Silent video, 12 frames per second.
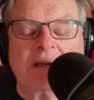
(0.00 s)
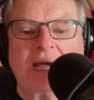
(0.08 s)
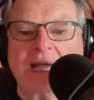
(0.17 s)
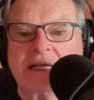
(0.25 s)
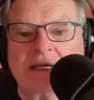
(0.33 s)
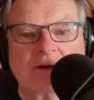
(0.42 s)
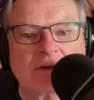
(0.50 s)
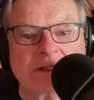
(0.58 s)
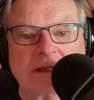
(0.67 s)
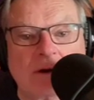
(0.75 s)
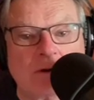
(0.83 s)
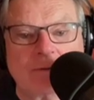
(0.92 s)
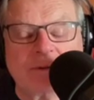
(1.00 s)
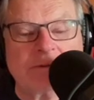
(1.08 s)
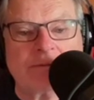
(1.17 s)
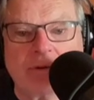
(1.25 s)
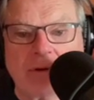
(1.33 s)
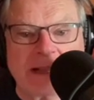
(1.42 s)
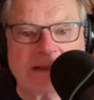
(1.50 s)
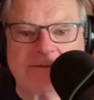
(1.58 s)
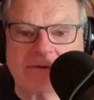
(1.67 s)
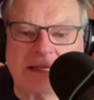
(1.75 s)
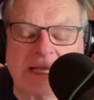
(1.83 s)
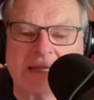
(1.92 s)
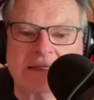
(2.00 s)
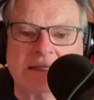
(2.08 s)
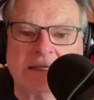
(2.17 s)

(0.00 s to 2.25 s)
I can only hope and pray for that.